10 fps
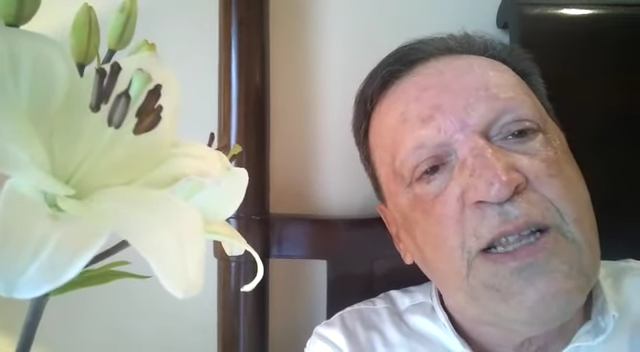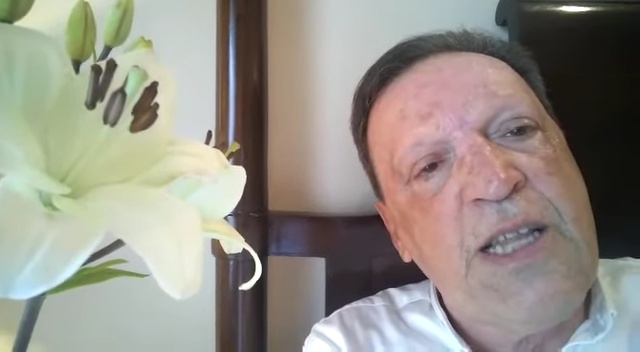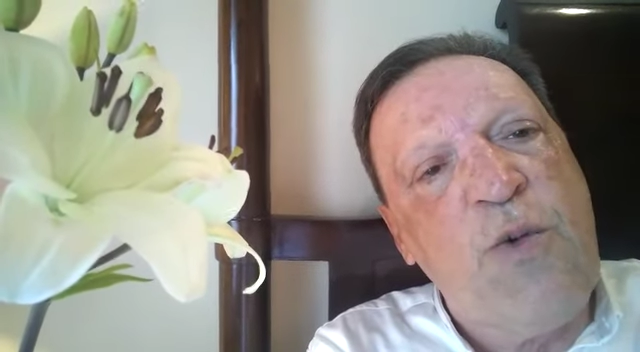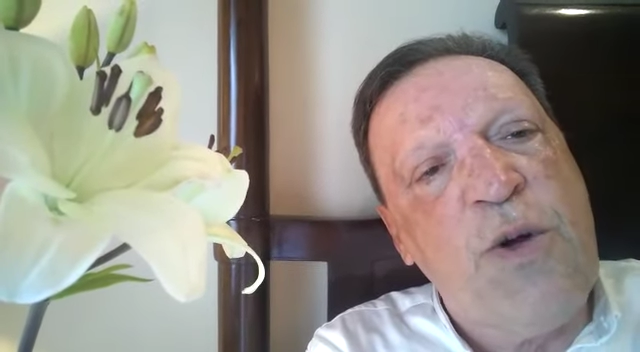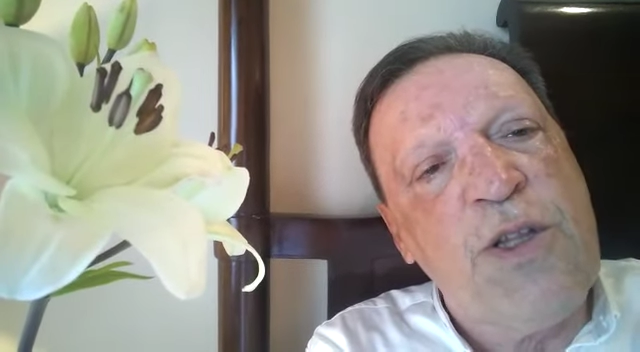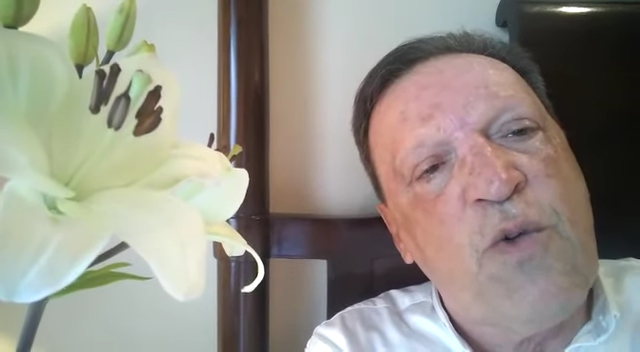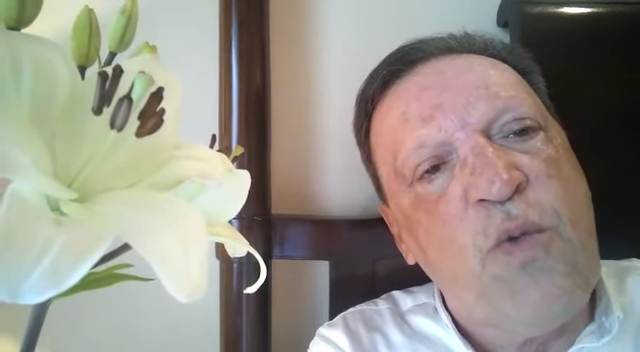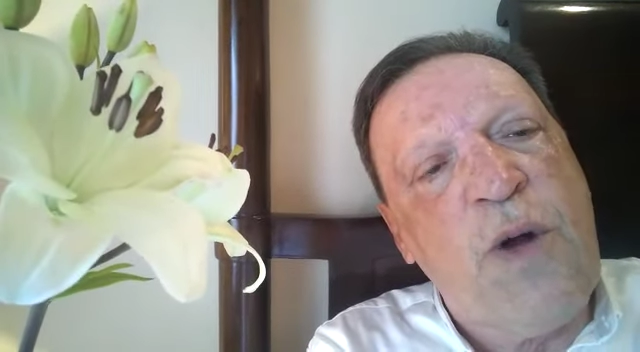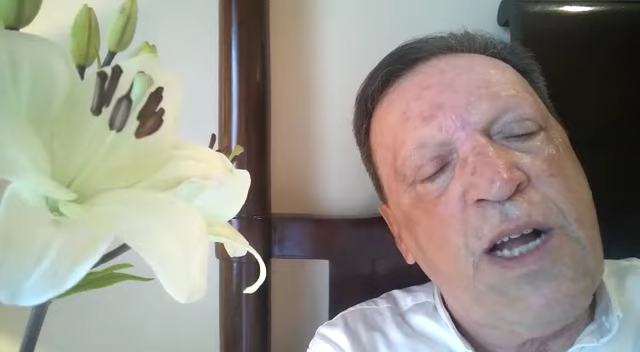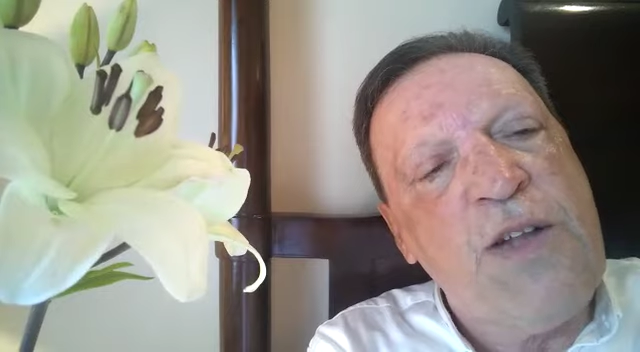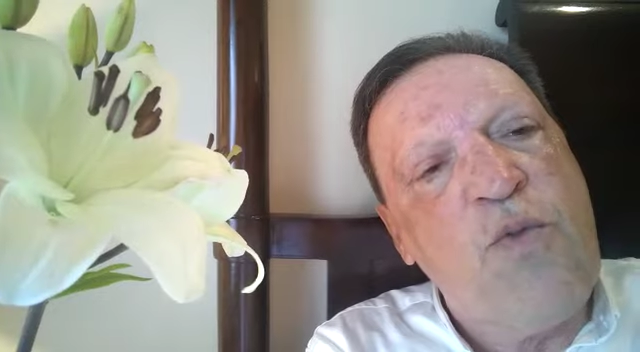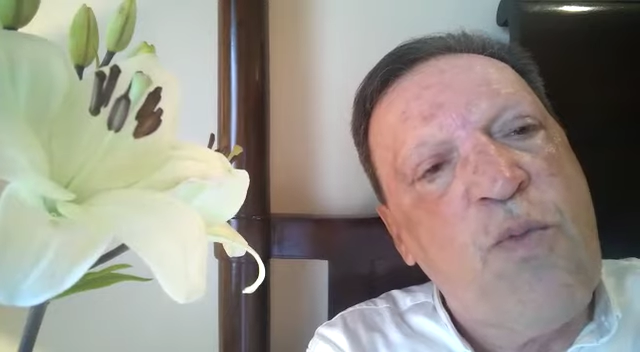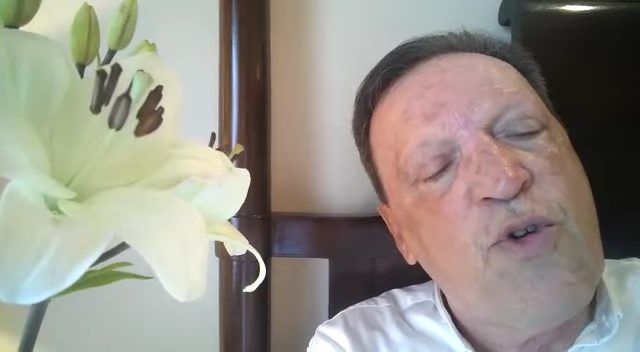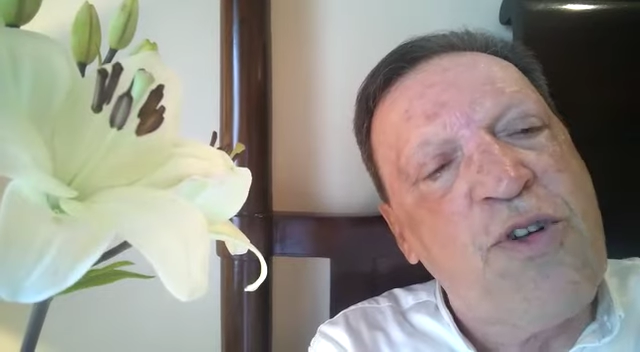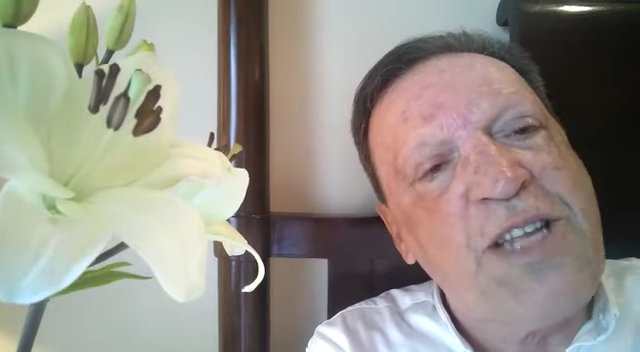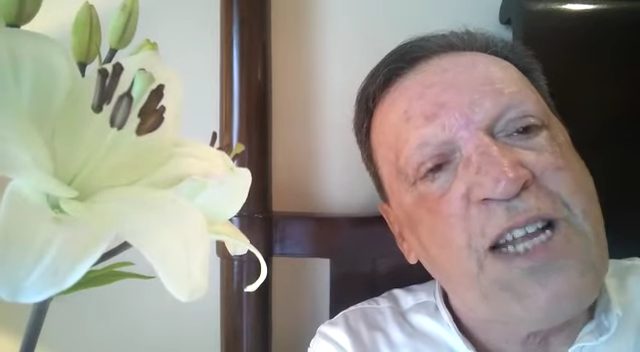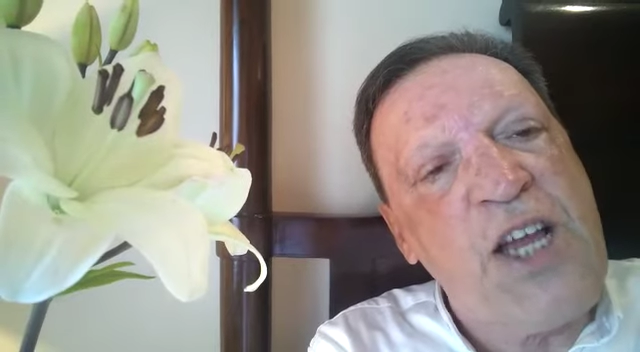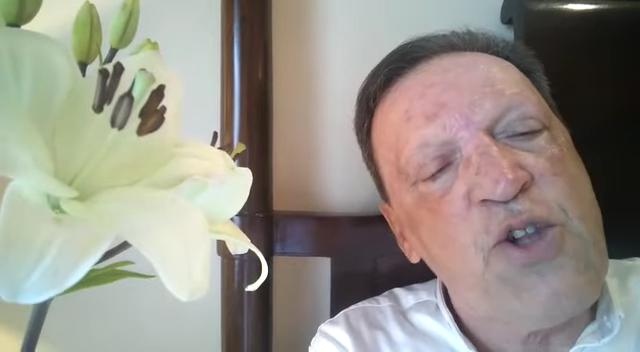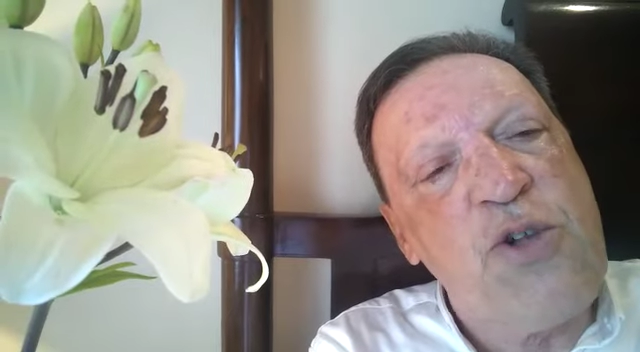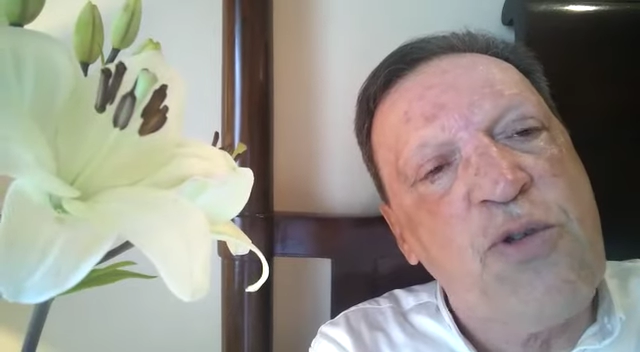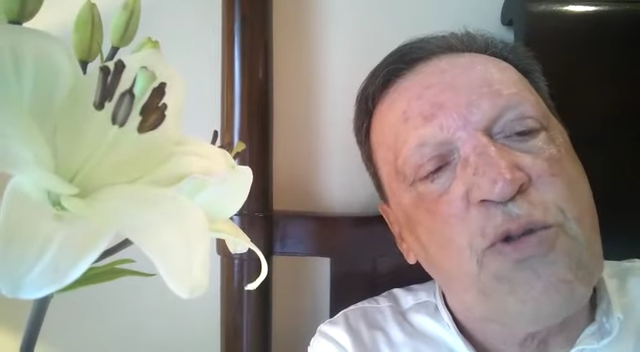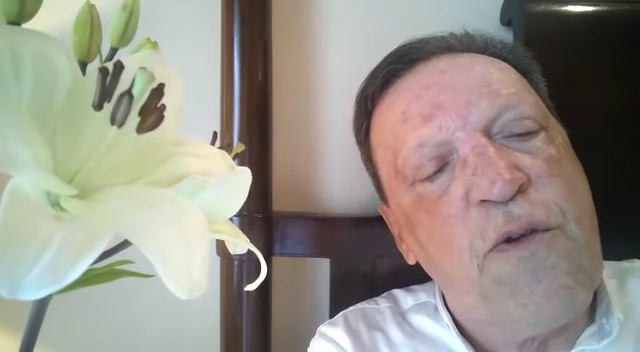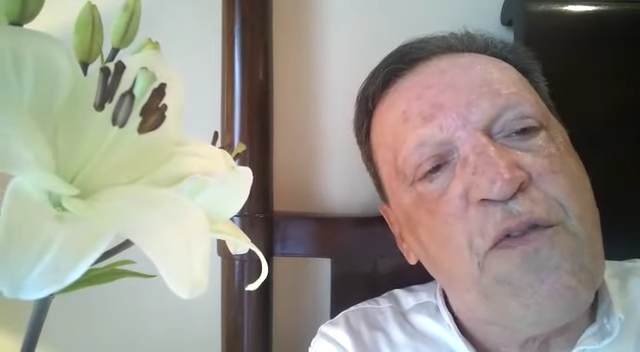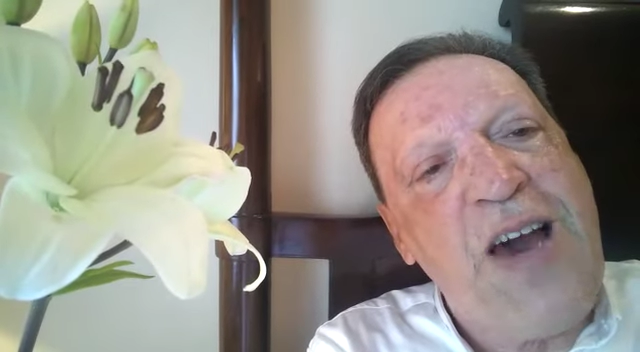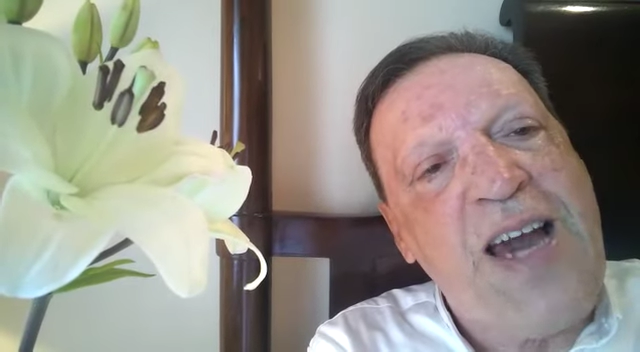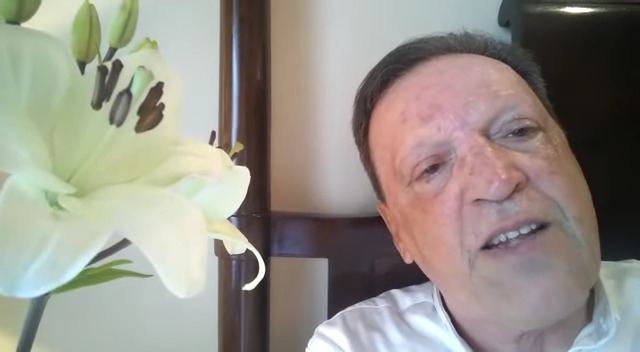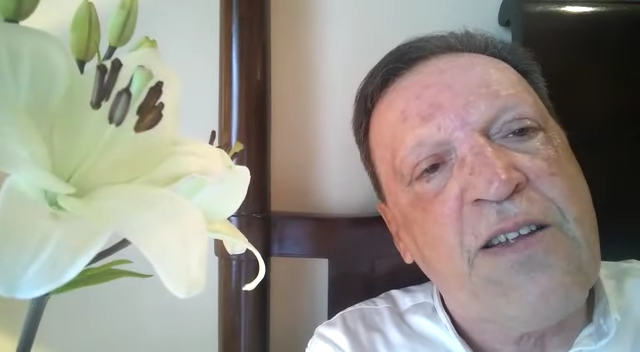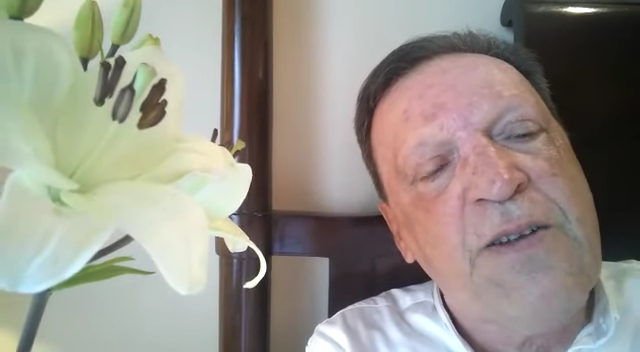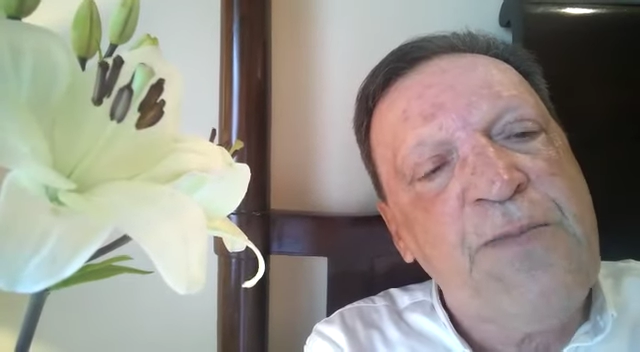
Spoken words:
They were the one who brought attention to the fact